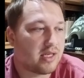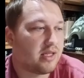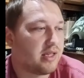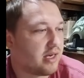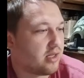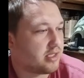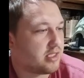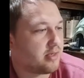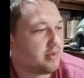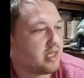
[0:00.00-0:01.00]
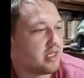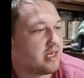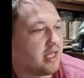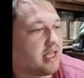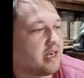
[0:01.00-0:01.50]
That all needs to be done.
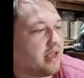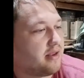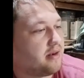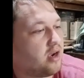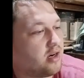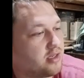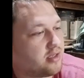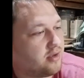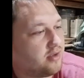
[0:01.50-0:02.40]
And art.